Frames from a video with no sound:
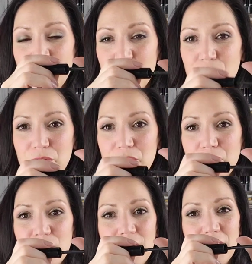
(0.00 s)

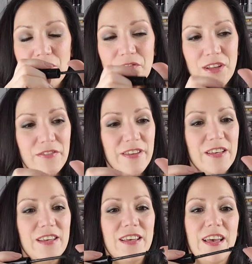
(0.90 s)
beautiful and
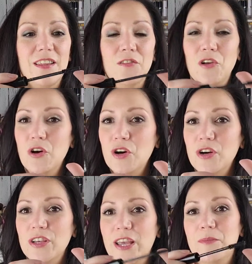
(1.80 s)
fluffy and
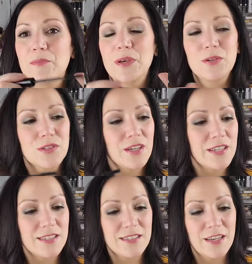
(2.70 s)
long and build on
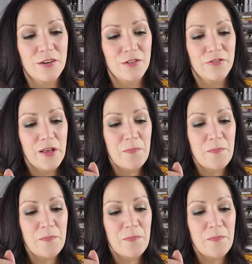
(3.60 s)
itself.